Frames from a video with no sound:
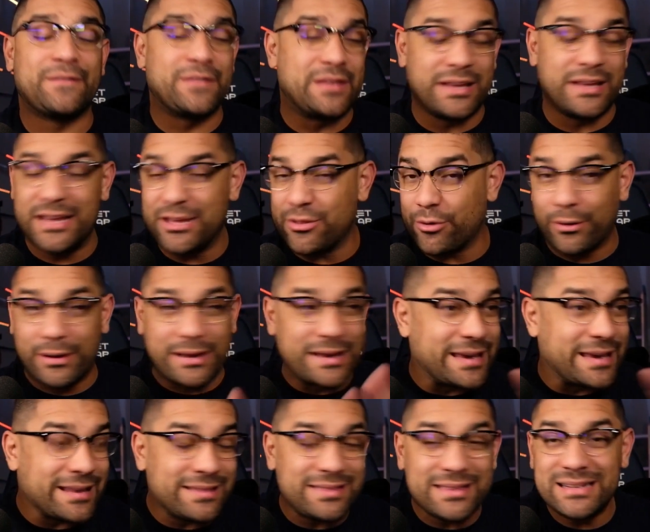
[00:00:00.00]
either
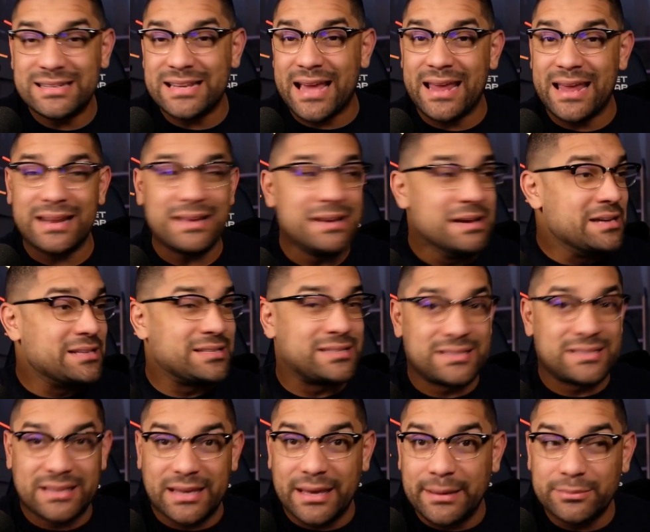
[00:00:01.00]
get the data,
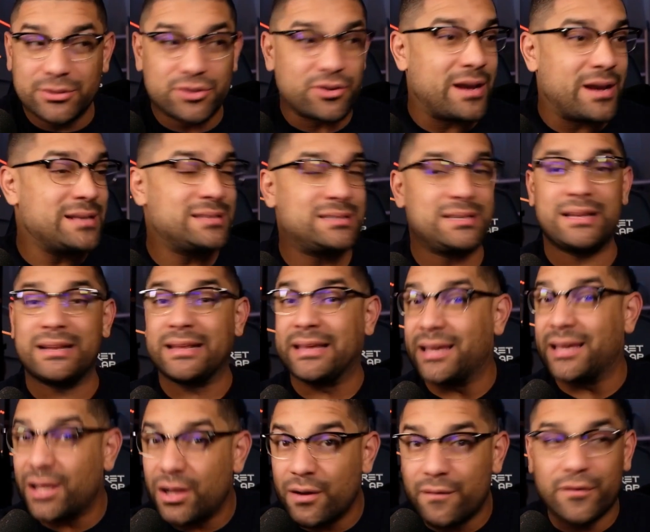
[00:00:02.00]
skip trace it, get
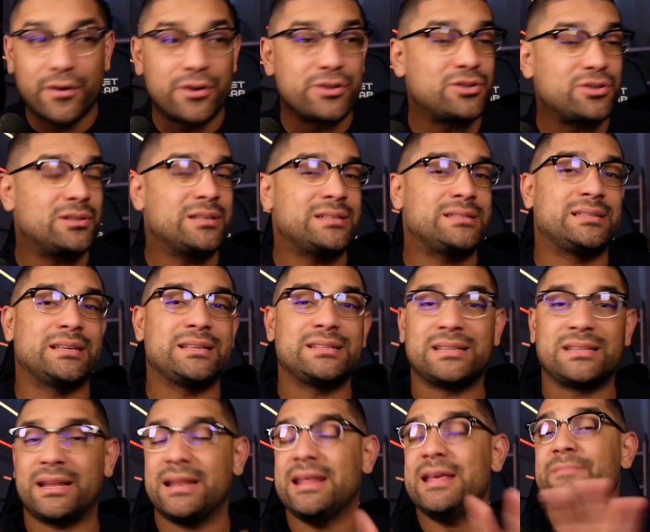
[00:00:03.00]
a virtual
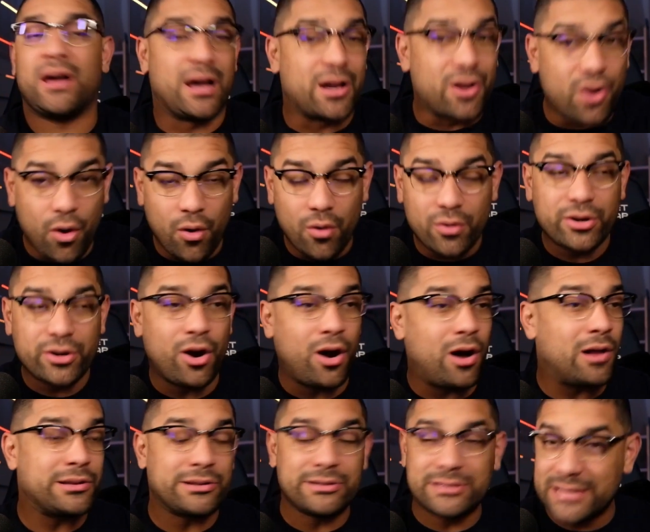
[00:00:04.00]
assistant, cold
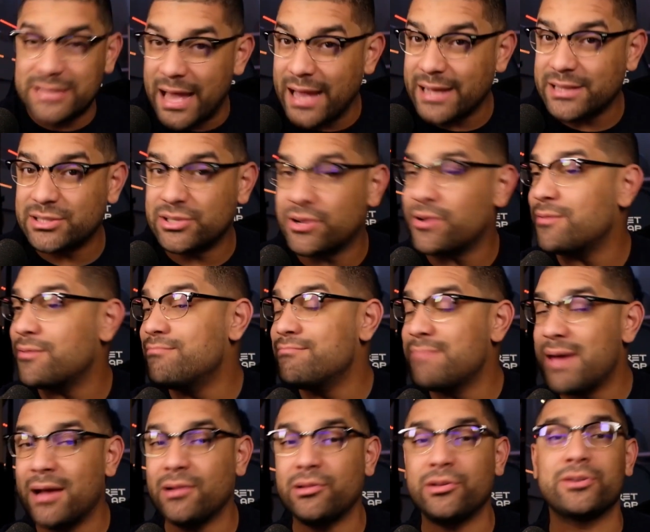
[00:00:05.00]
caller, texter,
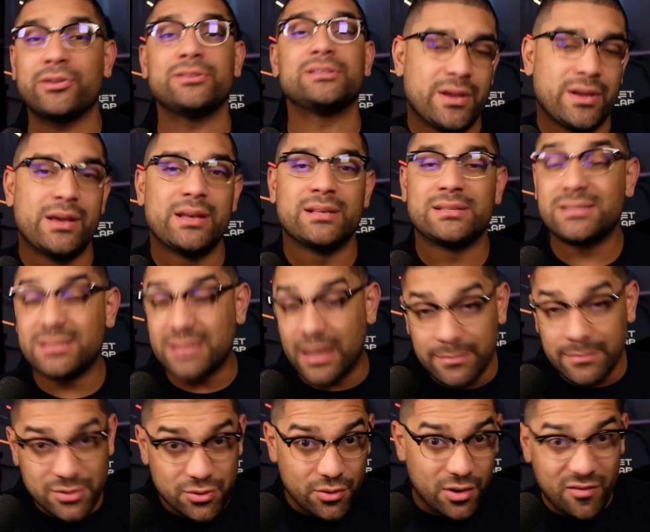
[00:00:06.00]
mailers, some
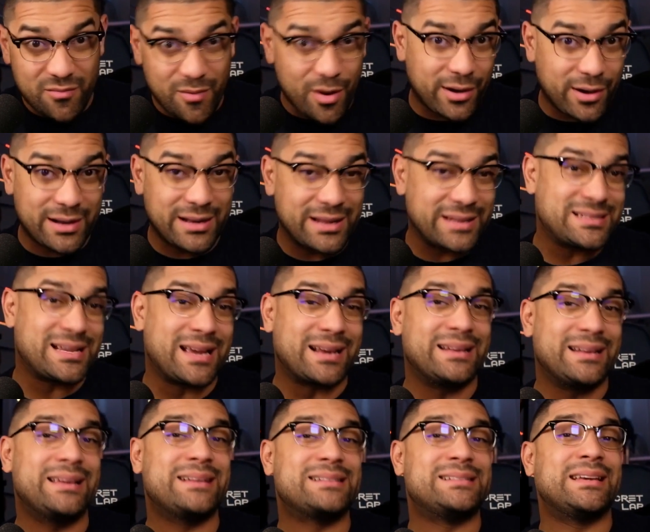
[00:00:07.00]
sort of marketing
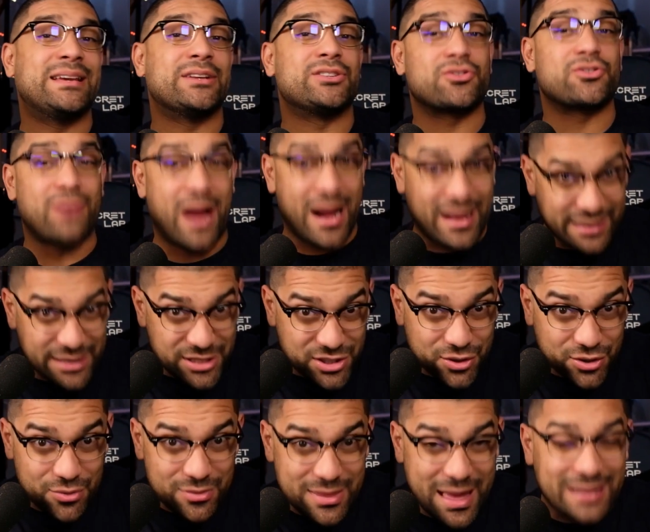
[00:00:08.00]
technique to get directly
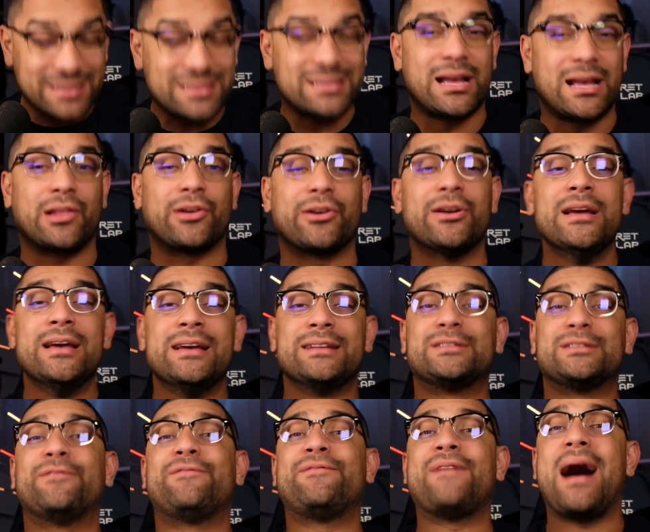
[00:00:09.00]
to that seller, to
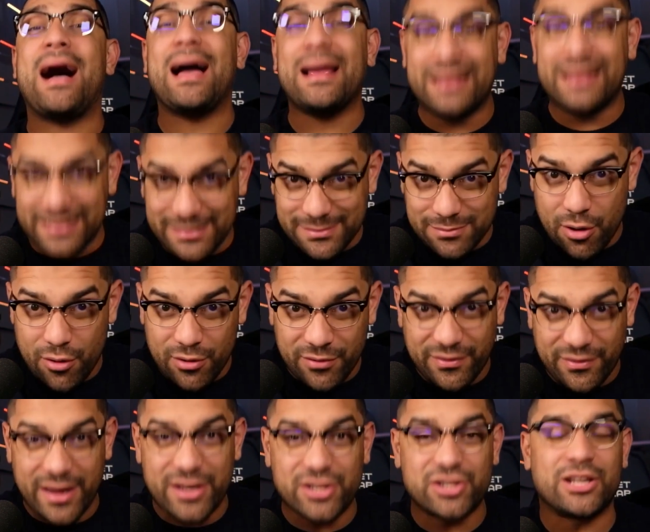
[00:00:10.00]
find his
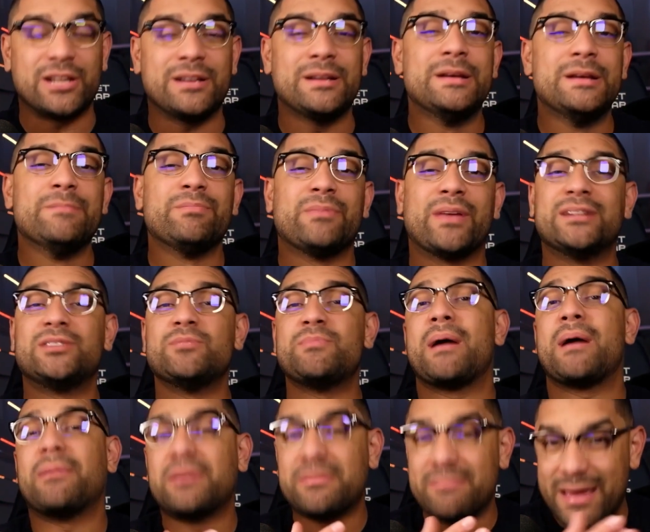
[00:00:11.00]
motivation and to be able
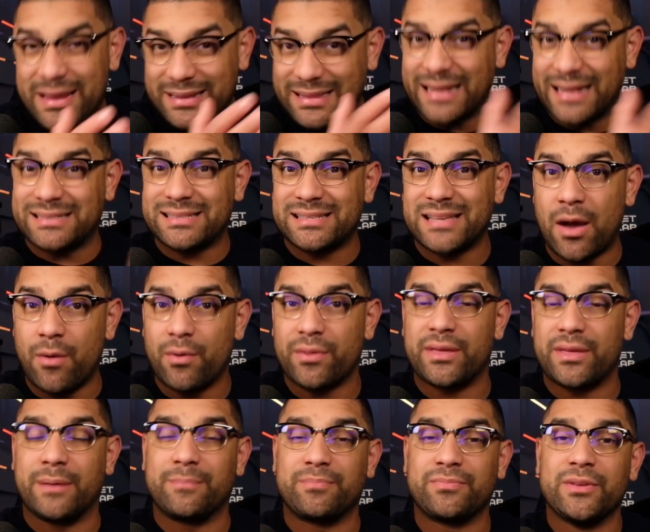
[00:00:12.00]
to make that sell with
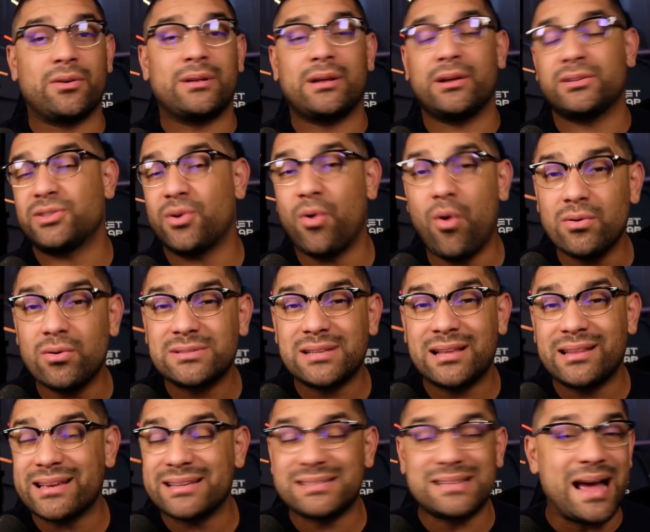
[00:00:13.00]
him. So
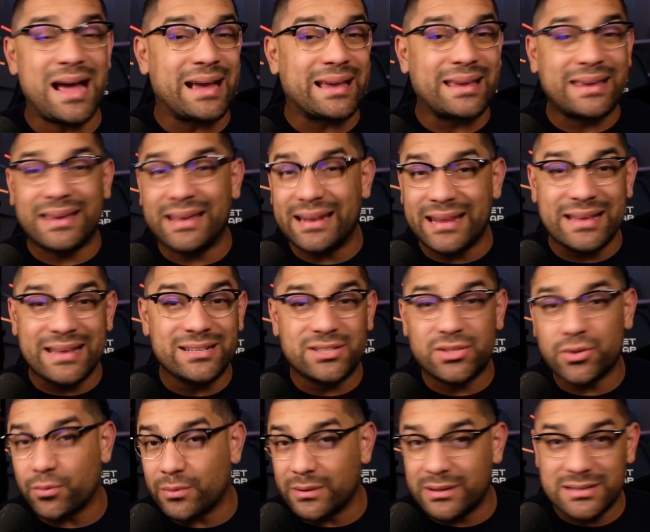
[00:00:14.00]
wholesaling is not get into
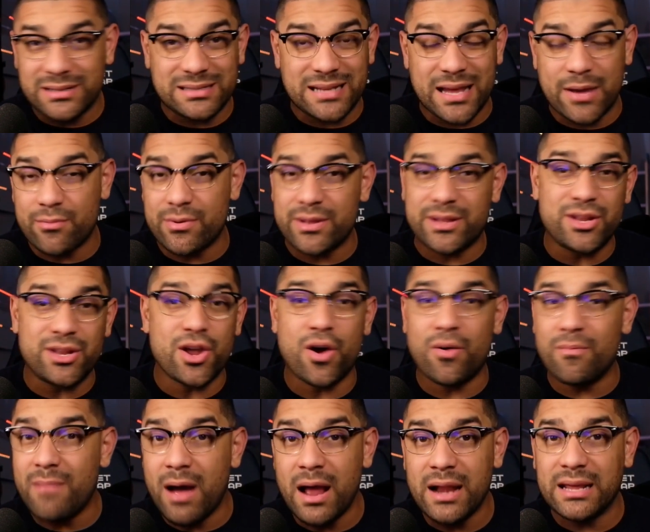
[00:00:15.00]
real estate with no
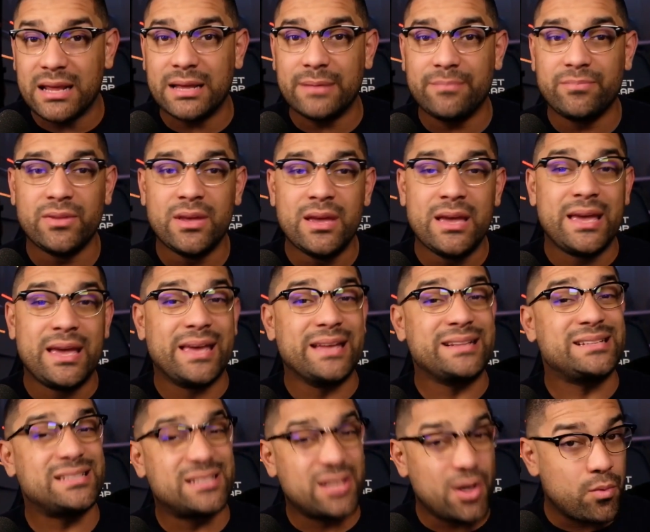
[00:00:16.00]
money. It
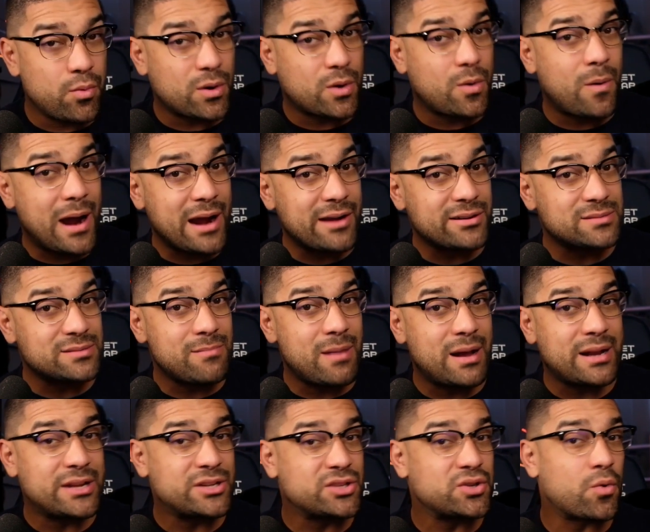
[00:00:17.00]
still requires
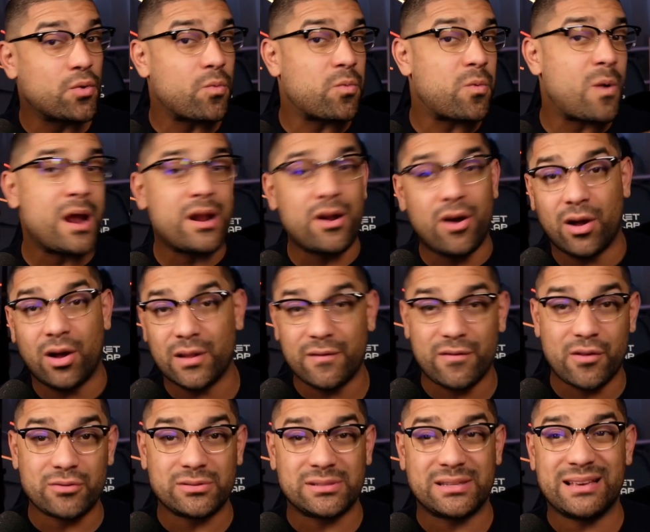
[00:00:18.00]
money to run all of
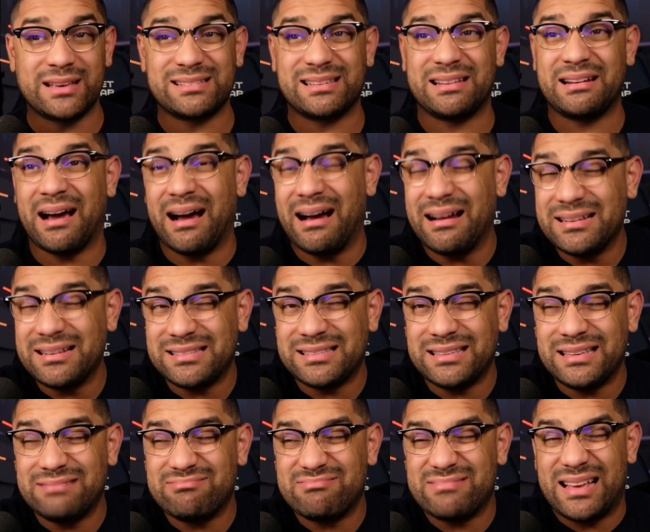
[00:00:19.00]
those things. And
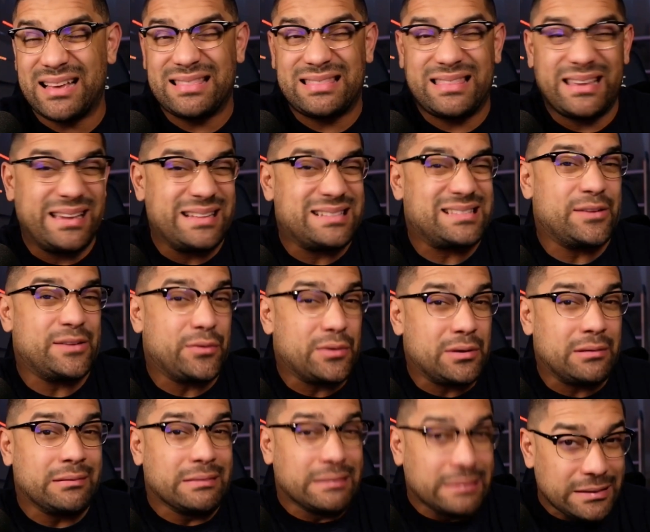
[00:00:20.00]
honestly, I think it's even a
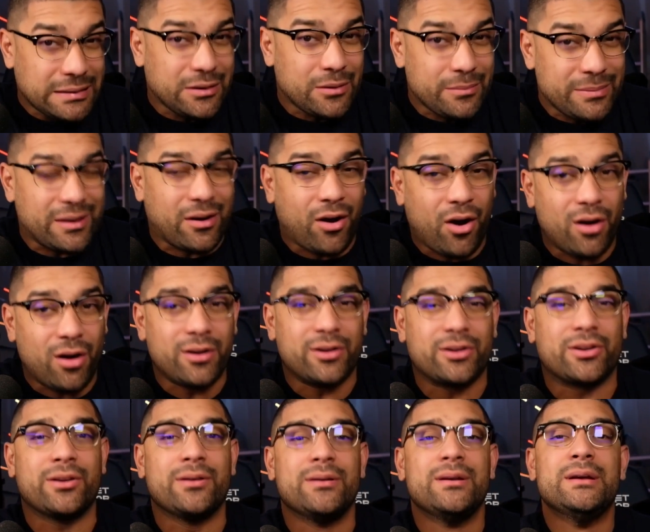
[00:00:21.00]
little bit
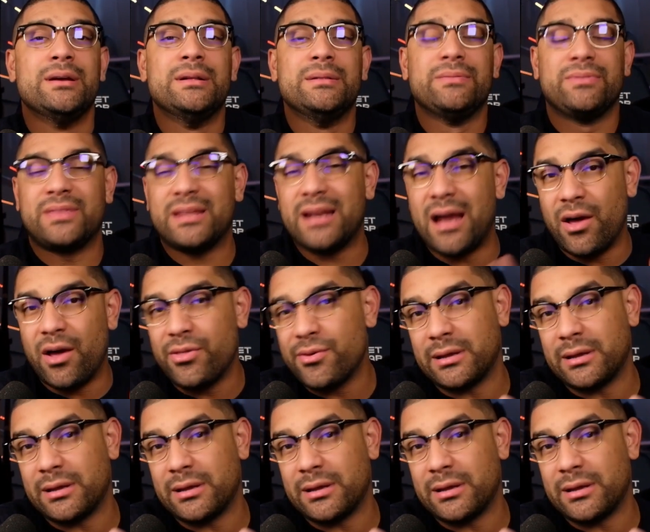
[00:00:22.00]
harder than other